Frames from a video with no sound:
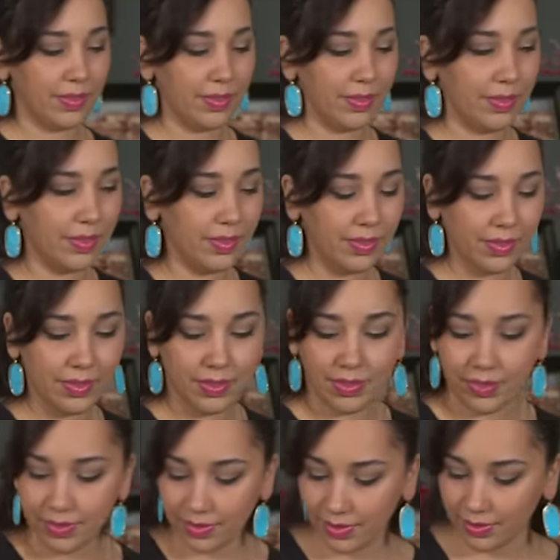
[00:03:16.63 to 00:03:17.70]

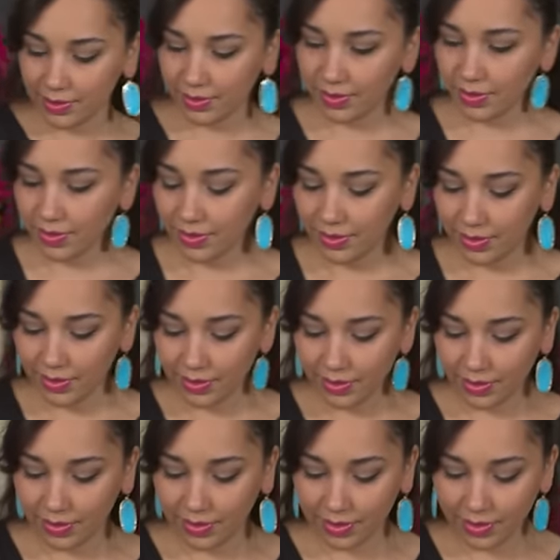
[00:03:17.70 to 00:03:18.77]

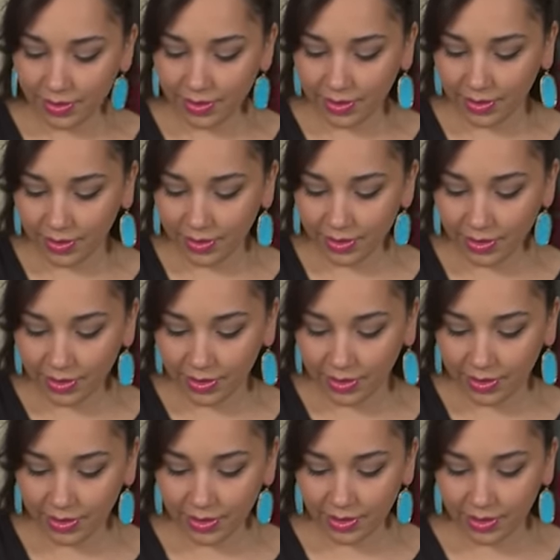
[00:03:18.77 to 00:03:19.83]

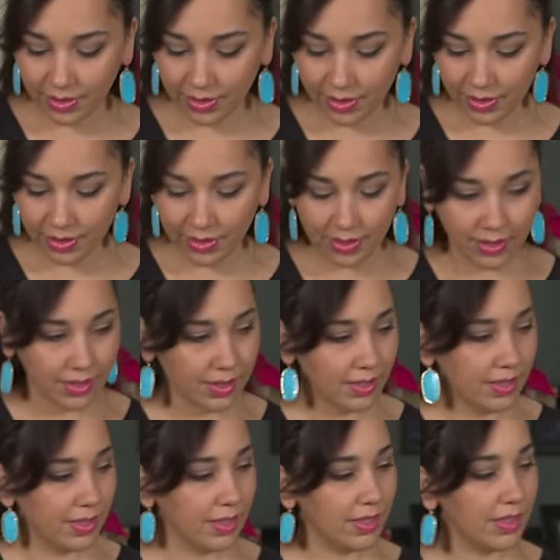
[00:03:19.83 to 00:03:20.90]

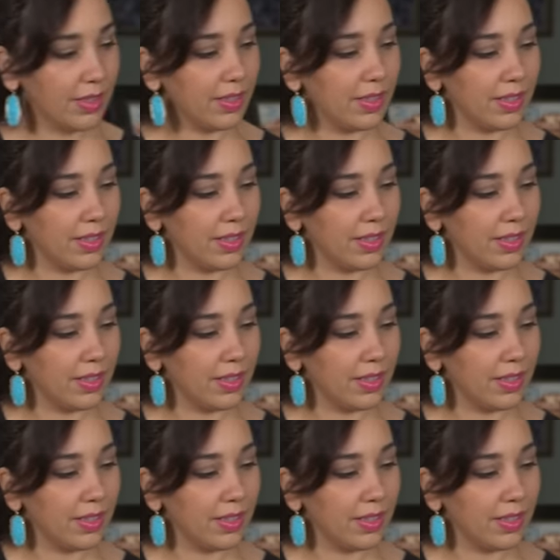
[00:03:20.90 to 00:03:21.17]
Nobody speaks.